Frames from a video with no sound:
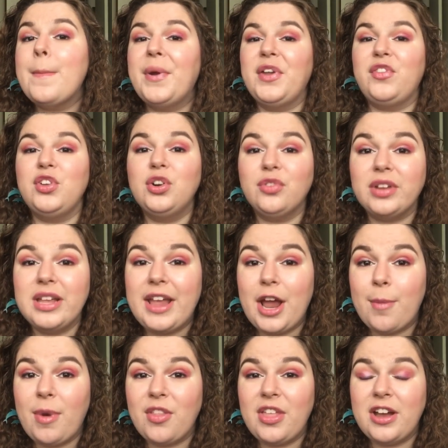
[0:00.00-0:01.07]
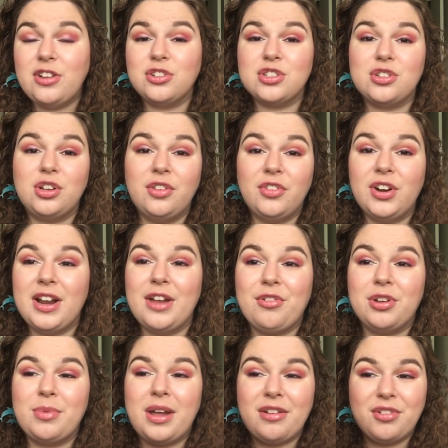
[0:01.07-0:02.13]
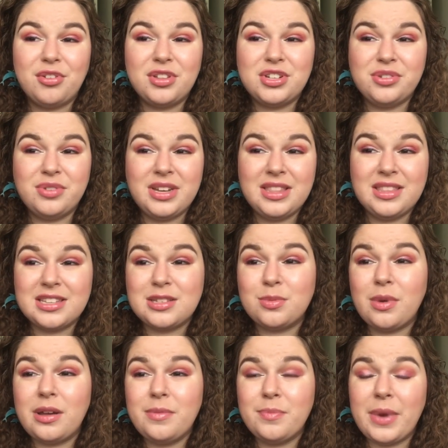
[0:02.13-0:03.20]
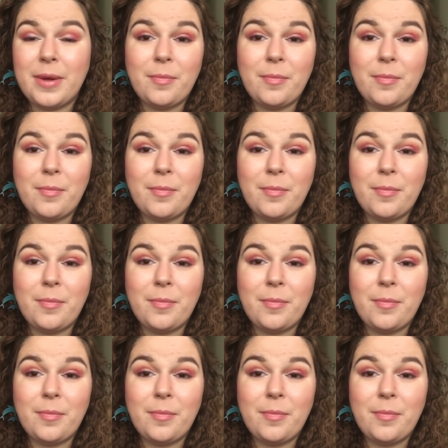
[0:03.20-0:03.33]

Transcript: but if you don't really care about that and you're just looking eye cream, I don't know that you need this one.